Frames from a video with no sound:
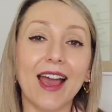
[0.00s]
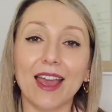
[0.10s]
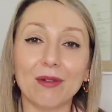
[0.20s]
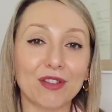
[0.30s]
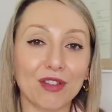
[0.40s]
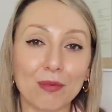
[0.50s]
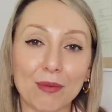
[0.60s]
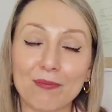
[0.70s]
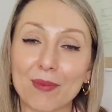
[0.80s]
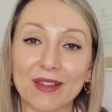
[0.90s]
It was super
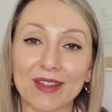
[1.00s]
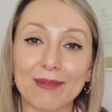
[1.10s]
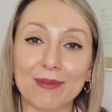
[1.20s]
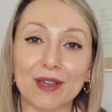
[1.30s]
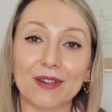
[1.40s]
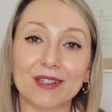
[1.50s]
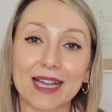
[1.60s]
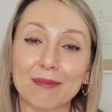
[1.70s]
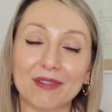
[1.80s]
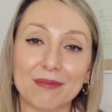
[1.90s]
busy because
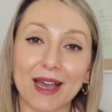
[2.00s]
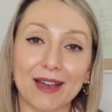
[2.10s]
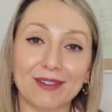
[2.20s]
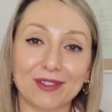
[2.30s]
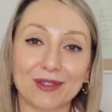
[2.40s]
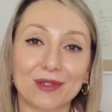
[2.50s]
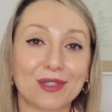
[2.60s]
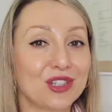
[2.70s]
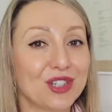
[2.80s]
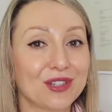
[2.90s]
Tamsin, my eldest
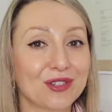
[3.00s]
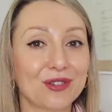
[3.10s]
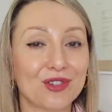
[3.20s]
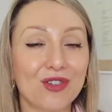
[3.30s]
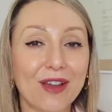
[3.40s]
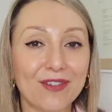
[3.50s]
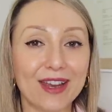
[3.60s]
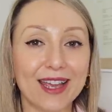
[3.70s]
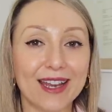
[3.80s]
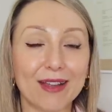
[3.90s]
daughter, she's gone
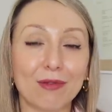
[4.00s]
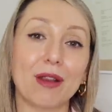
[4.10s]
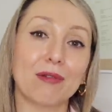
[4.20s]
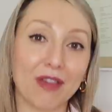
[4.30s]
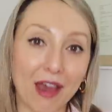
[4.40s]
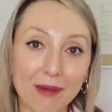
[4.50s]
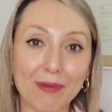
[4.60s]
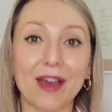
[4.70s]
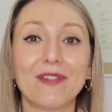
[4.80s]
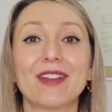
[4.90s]
traveling. Well, it was her
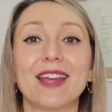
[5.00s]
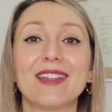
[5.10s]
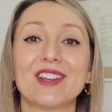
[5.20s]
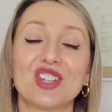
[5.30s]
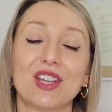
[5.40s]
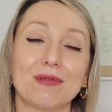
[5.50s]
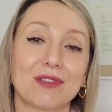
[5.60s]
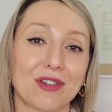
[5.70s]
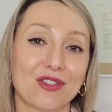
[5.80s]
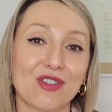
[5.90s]
birthday, then she was
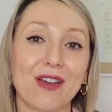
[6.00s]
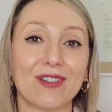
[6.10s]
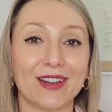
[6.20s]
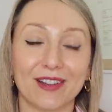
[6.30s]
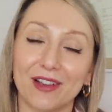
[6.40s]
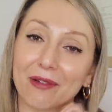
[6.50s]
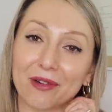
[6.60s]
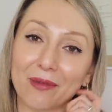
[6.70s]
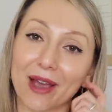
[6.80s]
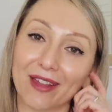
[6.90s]
going traveling and going
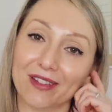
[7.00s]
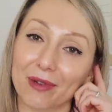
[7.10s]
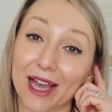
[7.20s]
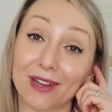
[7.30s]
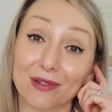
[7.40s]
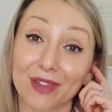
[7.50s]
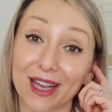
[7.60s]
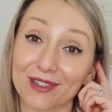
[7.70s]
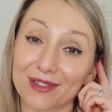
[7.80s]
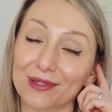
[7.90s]
away, so we had all
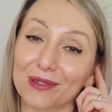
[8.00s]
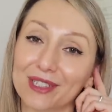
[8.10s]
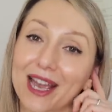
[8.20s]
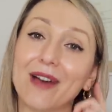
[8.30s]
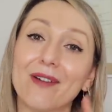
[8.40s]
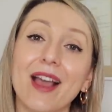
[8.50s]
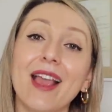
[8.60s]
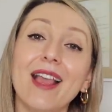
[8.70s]
that to sort out.